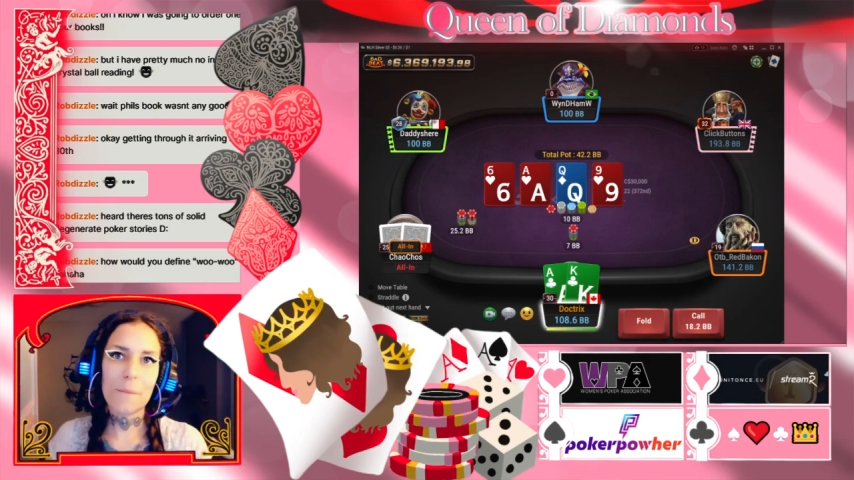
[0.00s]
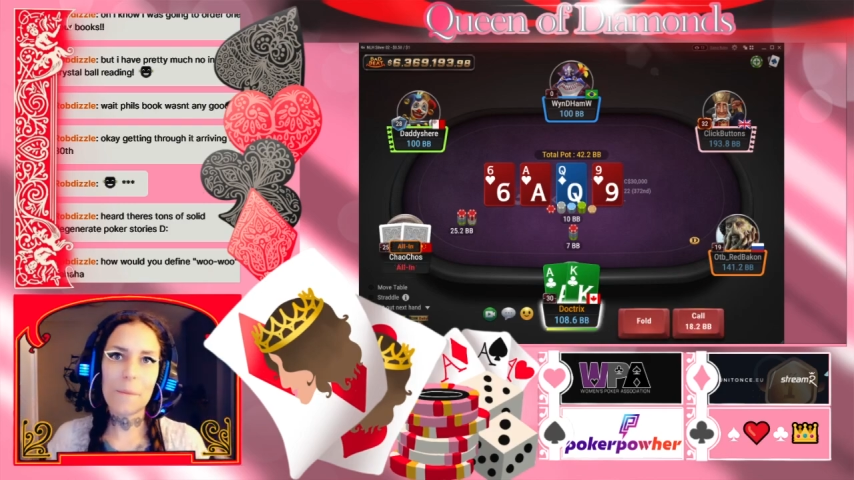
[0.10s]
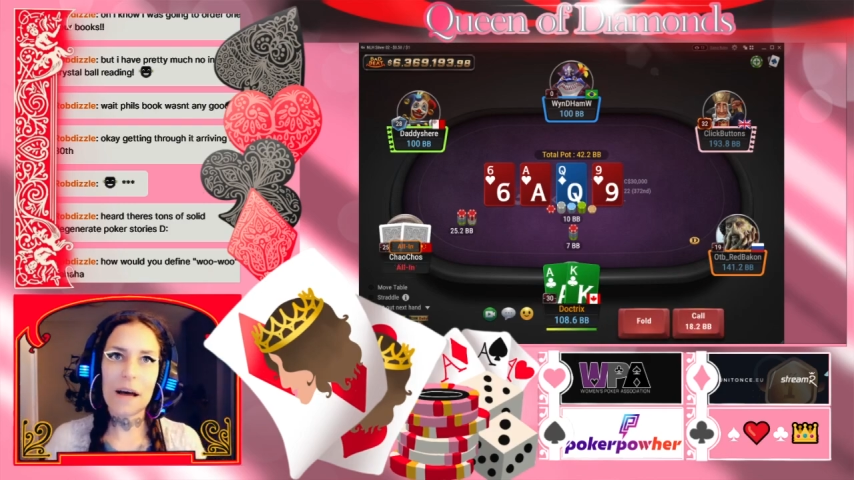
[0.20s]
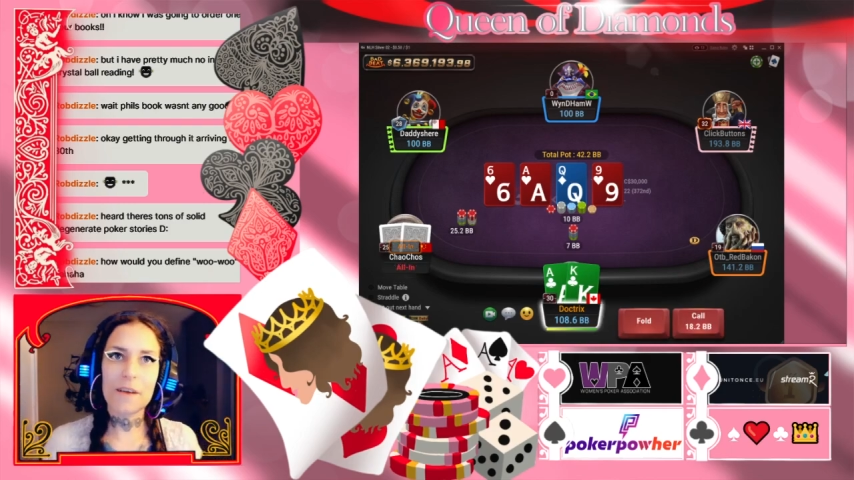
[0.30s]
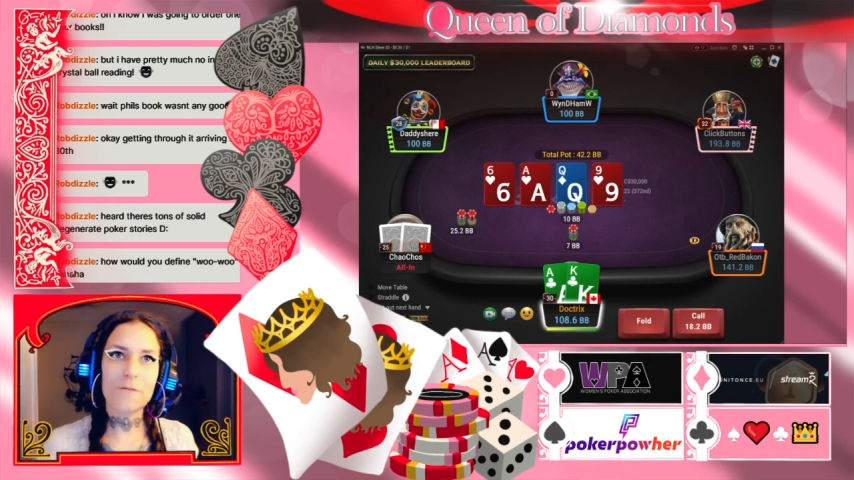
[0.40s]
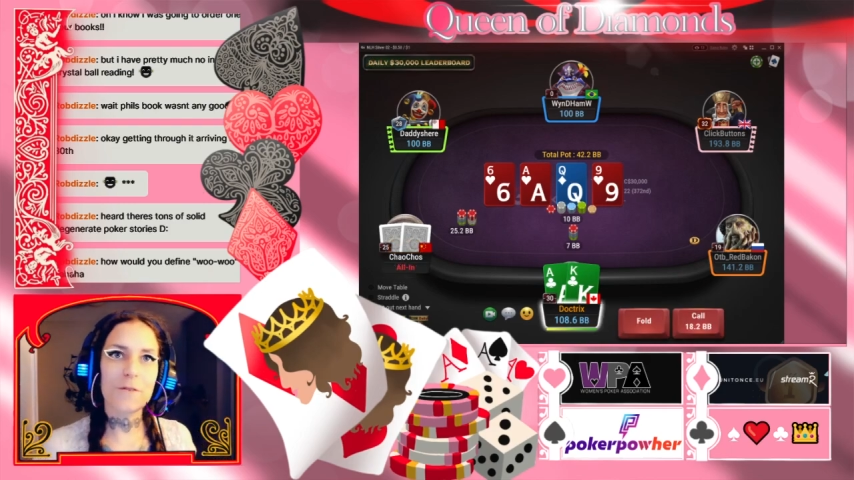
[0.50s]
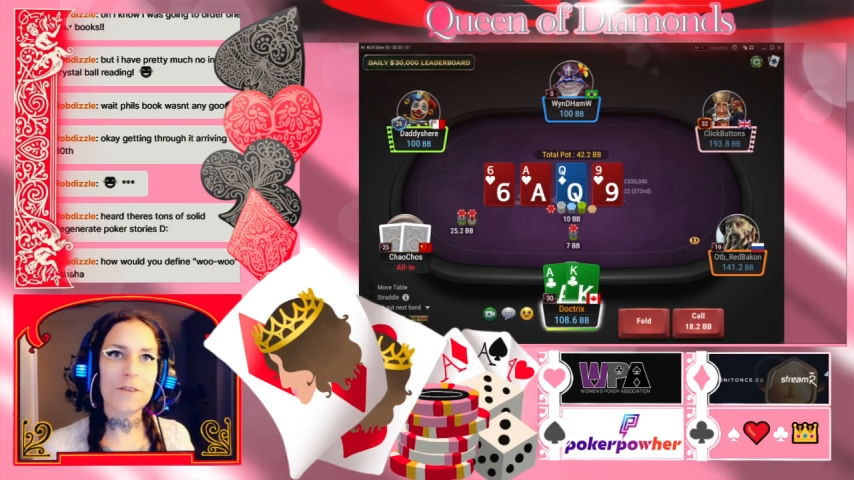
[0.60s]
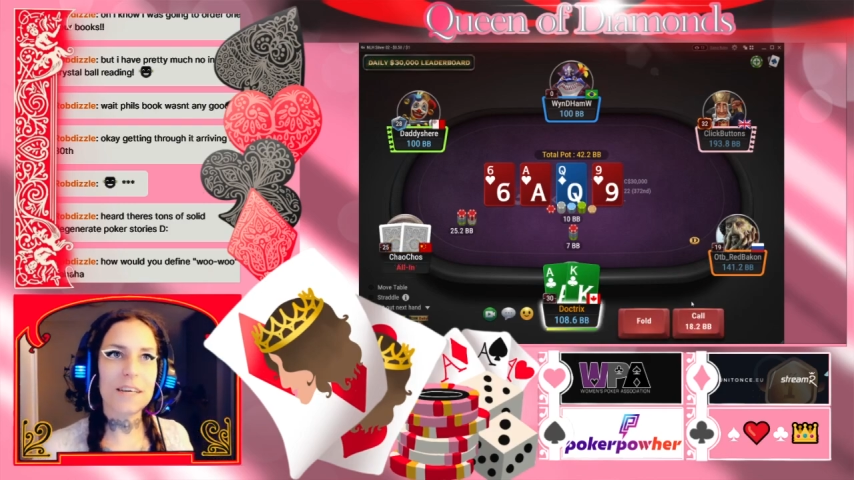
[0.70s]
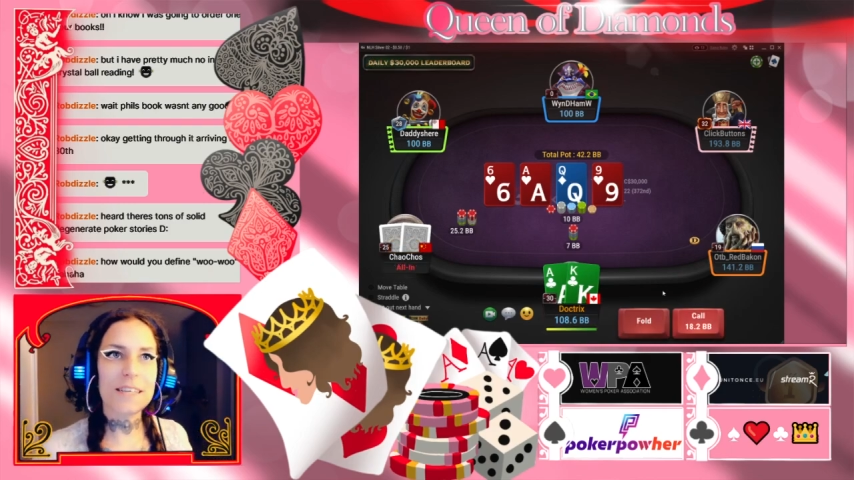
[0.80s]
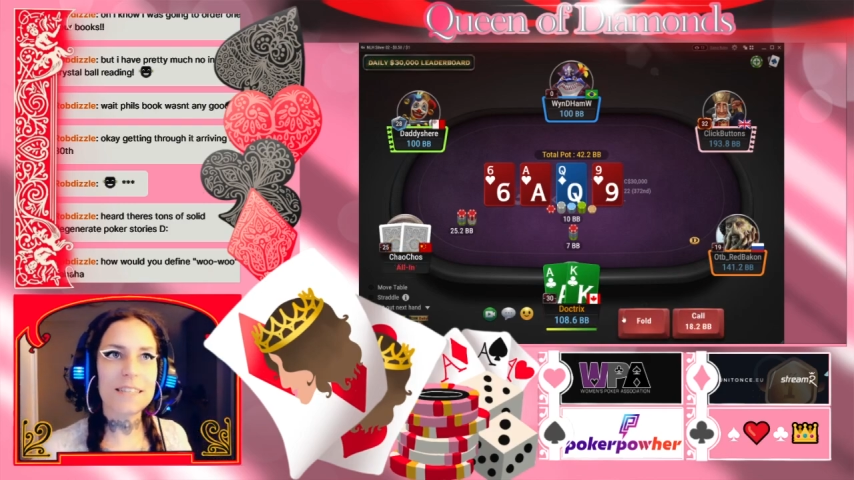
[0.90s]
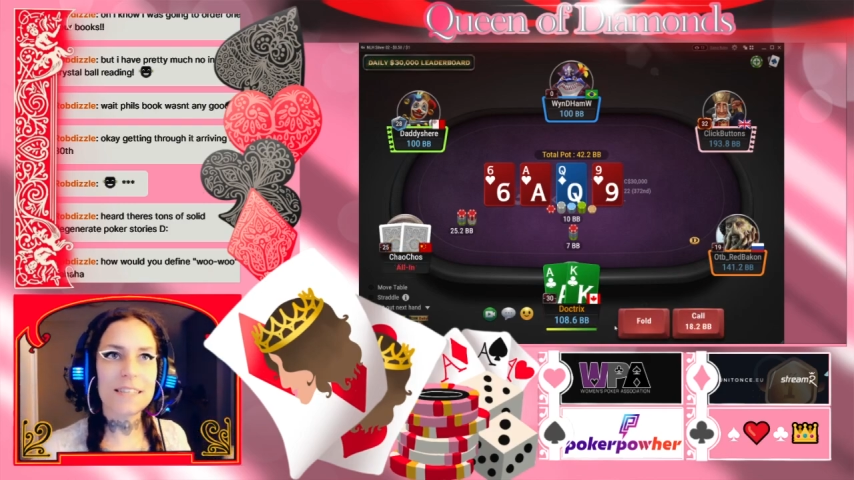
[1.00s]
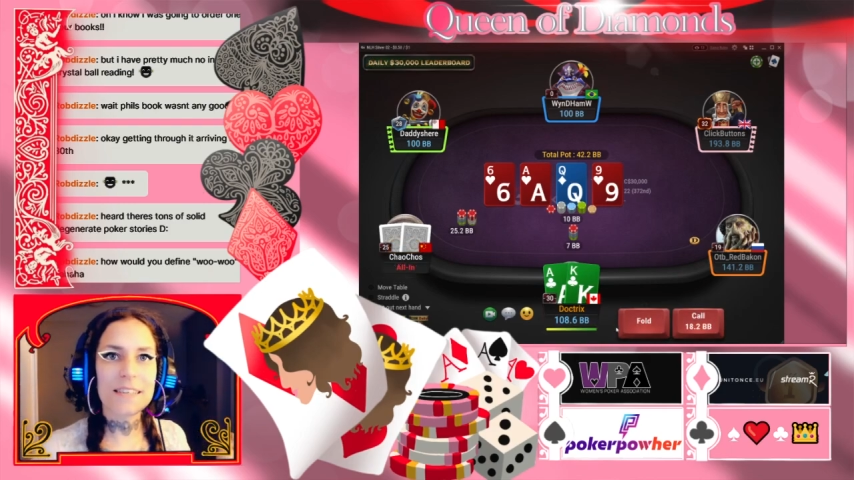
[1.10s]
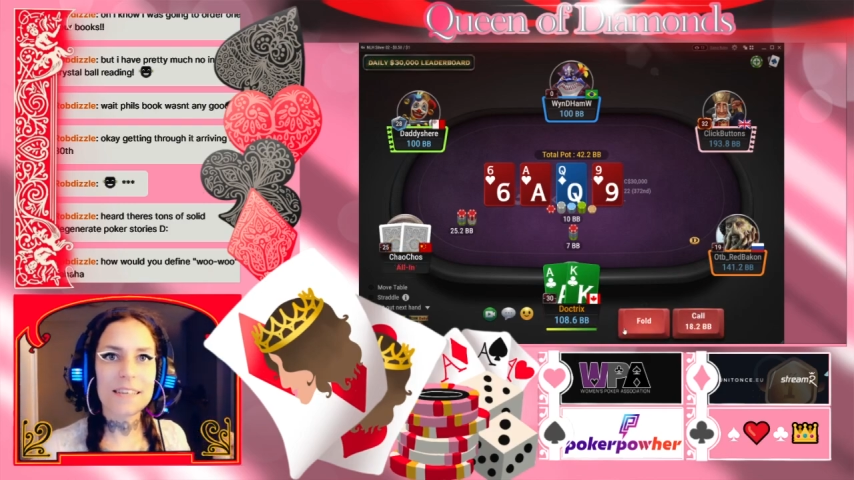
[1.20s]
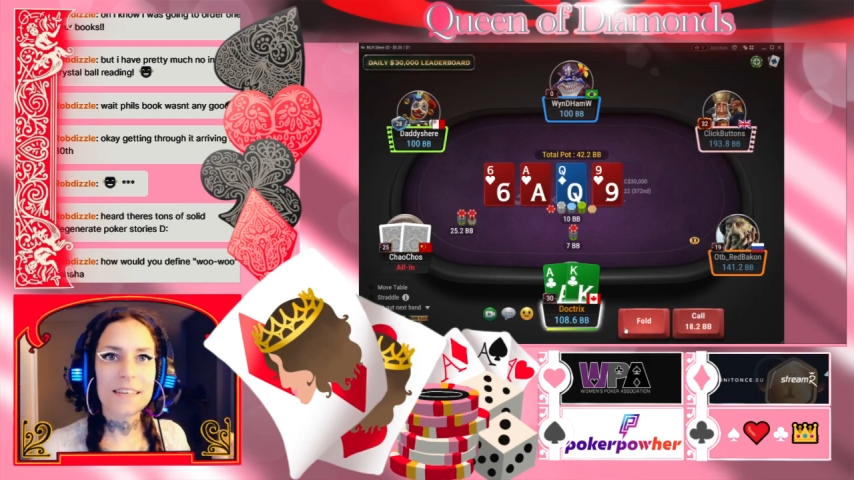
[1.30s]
mindfulness,